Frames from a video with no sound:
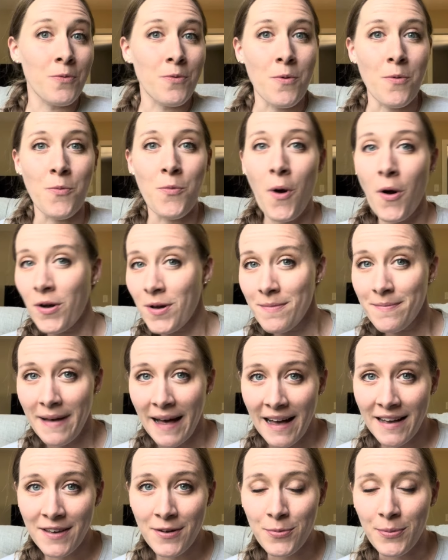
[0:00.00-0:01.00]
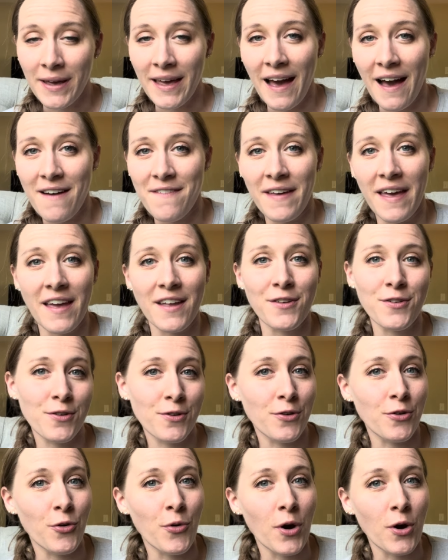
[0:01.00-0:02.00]
Welcome back. We have a
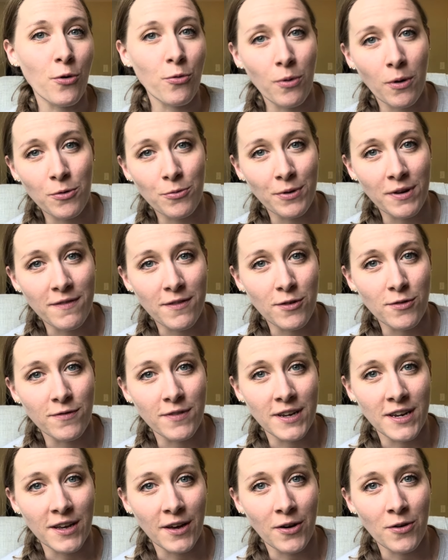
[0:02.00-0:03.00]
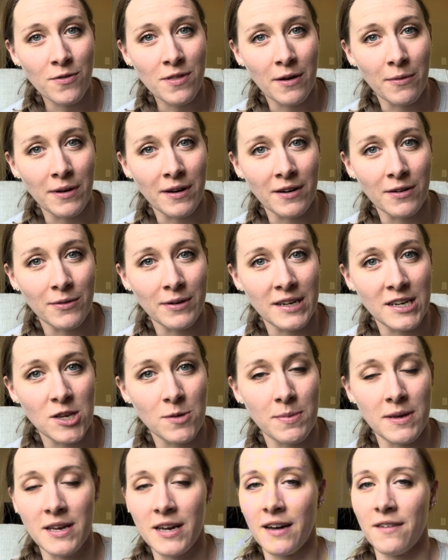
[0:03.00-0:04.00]
new quote review video that we are going to
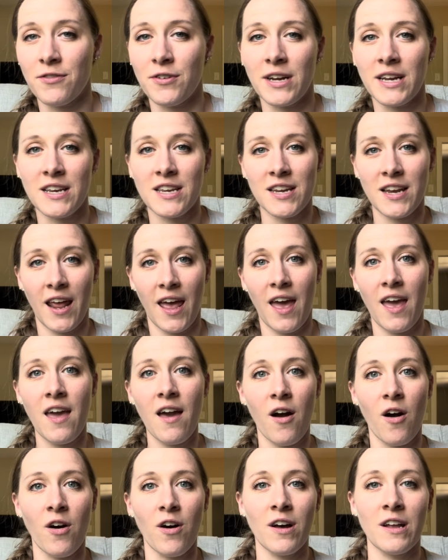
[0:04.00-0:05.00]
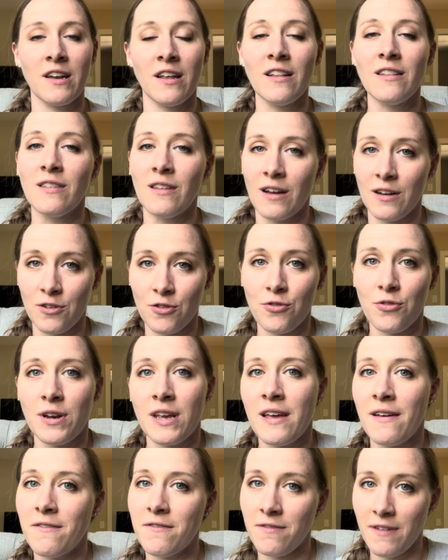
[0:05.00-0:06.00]
be covering today on
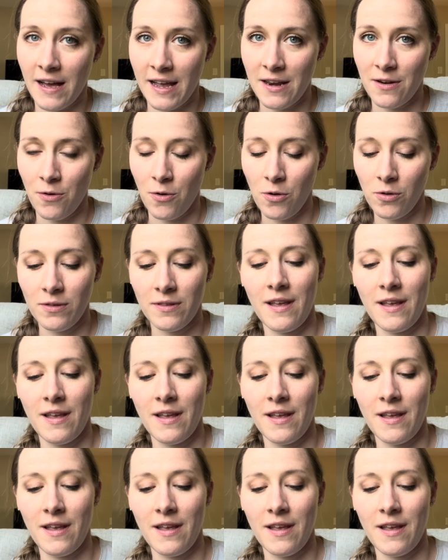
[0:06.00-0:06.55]
luxury vinyl.